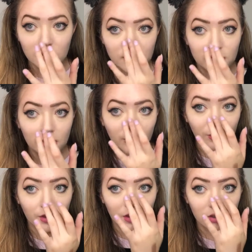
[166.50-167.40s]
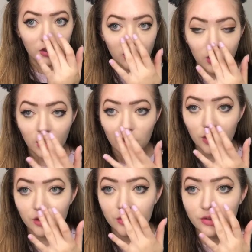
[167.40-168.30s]
Same with the
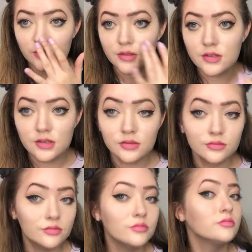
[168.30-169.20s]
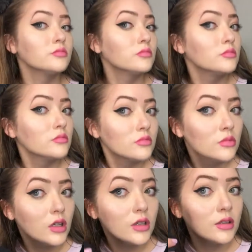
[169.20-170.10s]
nose.
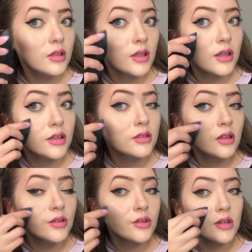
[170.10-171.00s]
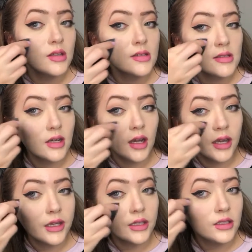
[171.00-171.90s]
And then on this
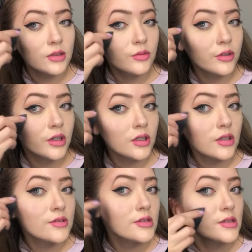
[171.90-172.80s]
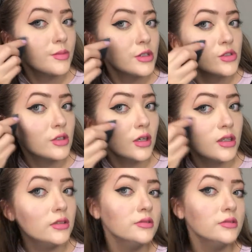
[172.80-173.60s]
side, we're gonna use the sponge again.